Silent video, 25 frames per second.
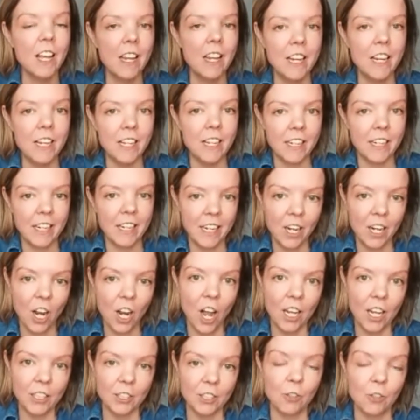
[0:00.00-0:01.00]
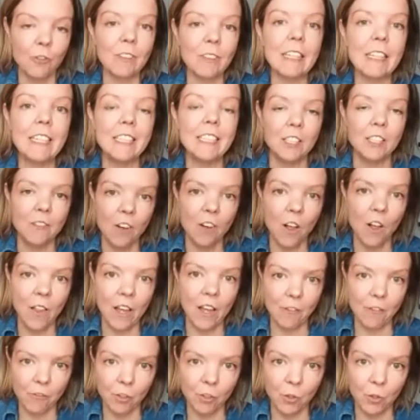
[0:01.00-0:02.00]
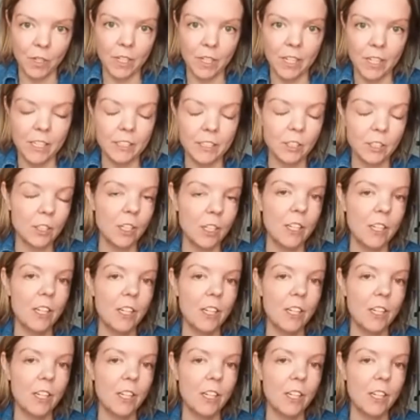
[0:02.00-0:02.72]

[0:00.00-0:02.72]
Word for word: it can cause the release of all that fluid. It's